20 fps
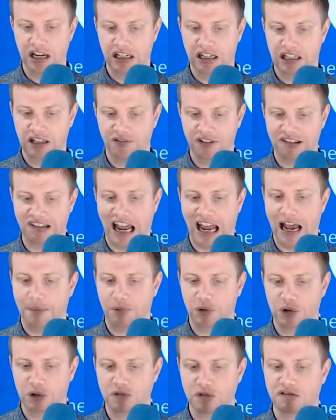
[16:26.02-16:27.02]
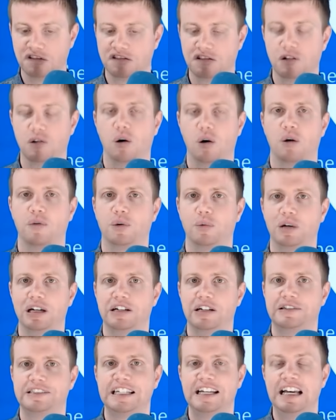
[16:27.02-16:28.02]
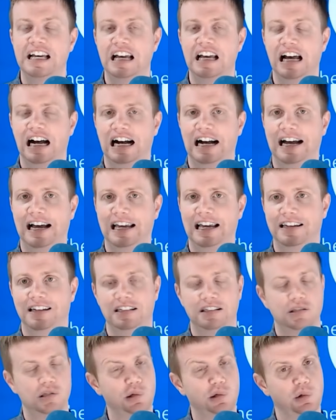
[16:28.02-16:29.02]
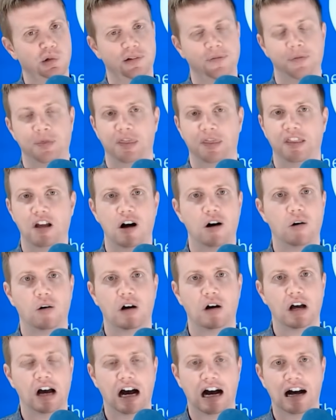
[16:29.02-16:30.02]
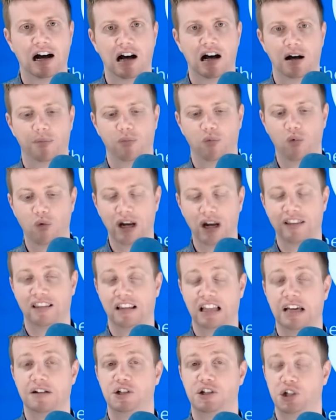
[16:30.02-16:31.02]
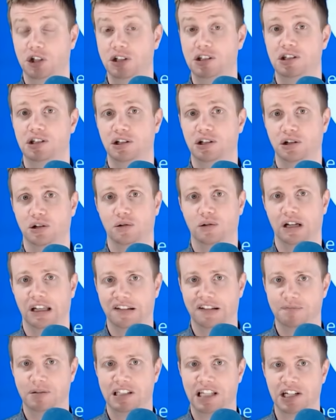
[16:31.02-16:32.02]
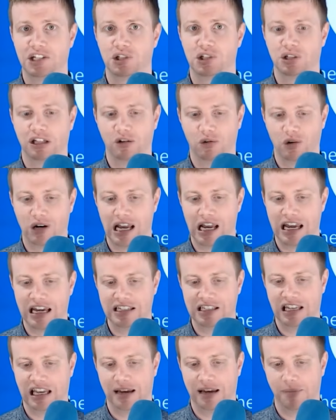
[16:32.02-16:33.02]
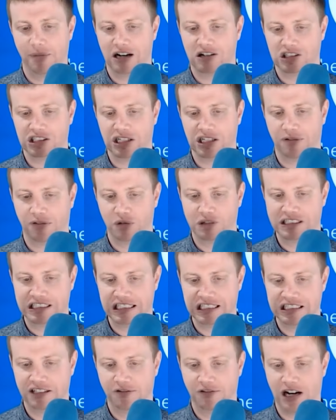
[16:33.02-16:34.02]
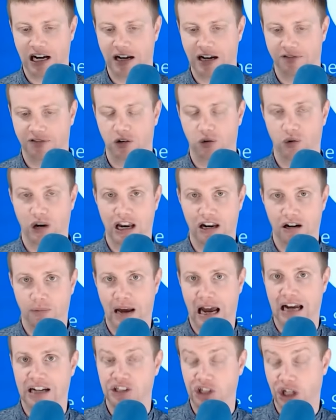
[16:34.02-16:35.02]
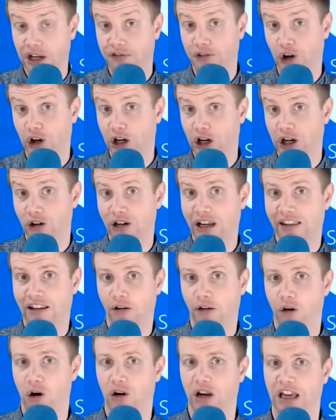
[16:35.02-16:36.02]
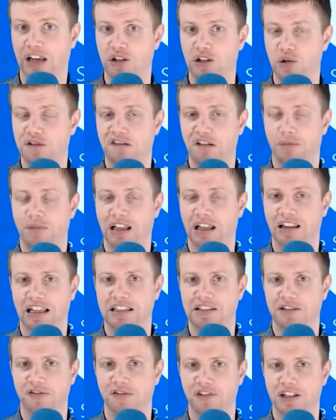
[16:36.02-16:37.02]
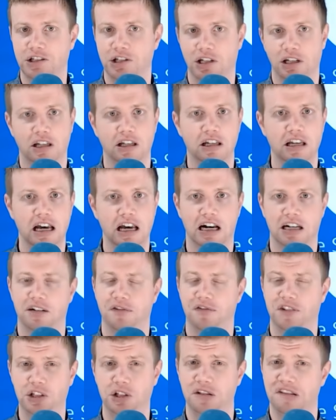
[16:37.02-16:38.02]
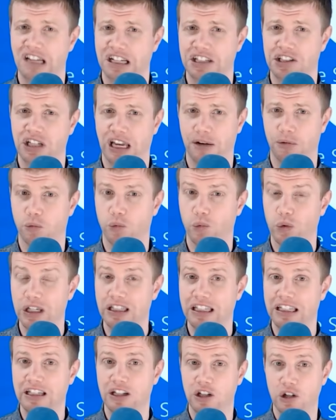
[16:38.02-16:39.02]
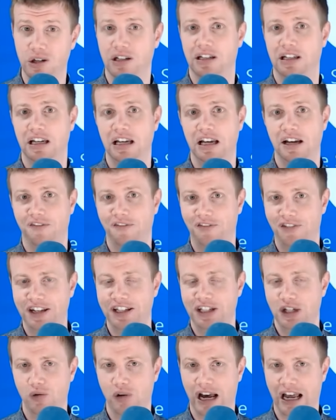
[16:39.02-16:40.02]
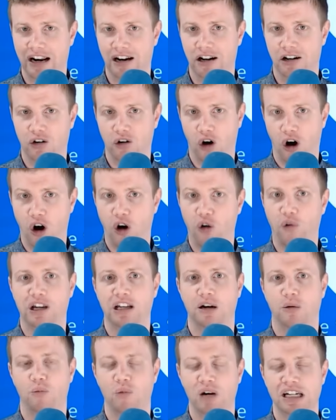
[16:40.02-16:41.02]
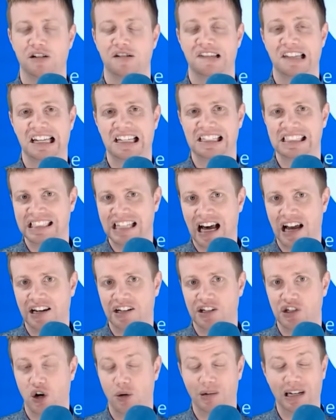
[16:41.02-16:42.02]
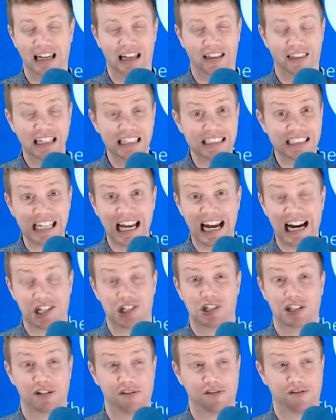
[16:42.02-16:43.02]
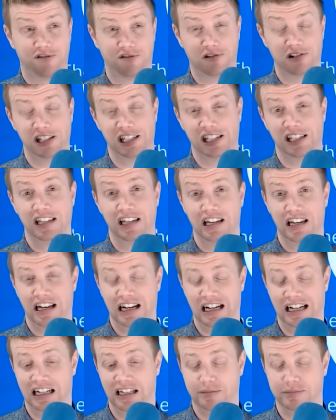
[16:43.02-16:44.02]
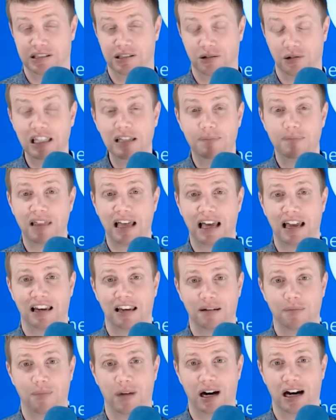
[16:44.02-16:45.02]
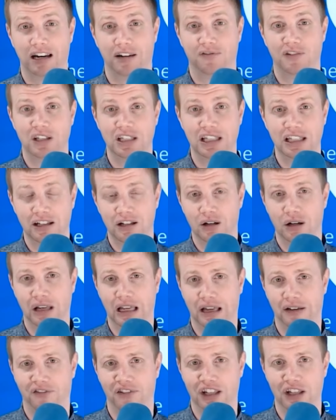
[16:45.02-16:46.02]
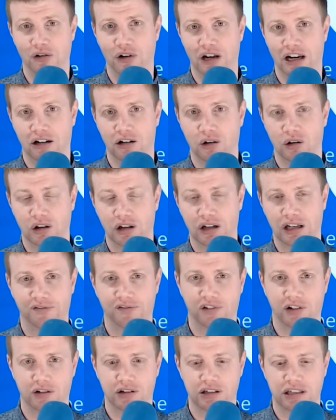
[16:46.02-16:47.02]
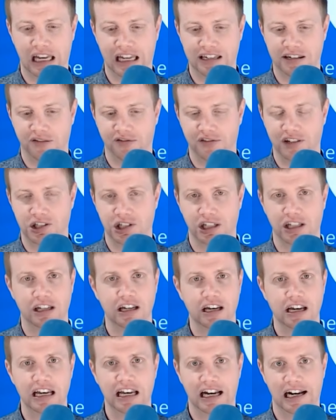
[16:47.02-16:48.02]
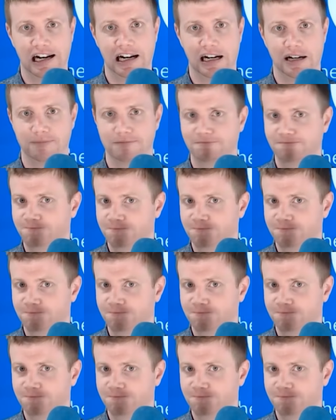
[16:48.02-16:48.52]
to convince Apple users to go over to Windows? I you, no. Um, what they should do is potentially create a Microsoft 365 creator package if they're going to go down that route and use something like DaVinci. Uh, DaVinci is actually a really good video editor already on Windows that is not Adobe, and I think it's actually free. Um, so keep that in mind. If you need a good video editor, go look at for at DaVinci. Um,